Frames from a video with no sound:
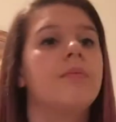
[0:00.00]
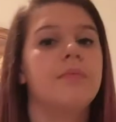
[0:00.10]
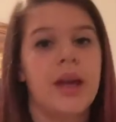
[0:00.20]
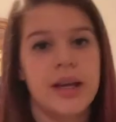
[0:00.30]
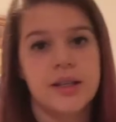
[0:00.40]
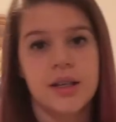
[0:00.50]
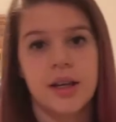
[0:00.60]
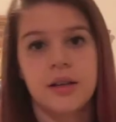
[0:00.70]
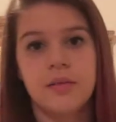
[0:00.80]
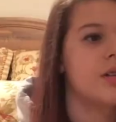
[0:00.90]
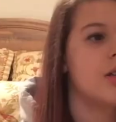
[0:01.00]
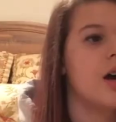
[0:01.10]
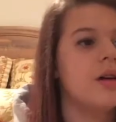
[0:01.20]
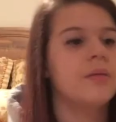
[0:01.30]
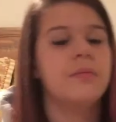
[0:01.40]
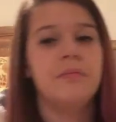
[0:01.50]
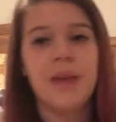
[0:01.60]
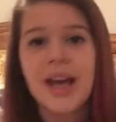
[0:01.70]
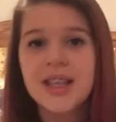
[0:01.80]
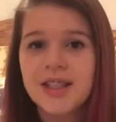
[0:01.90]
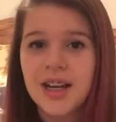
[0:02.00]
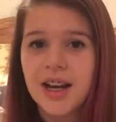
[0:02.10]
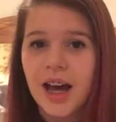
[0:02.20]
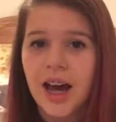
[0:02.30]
Mason. So, Mason and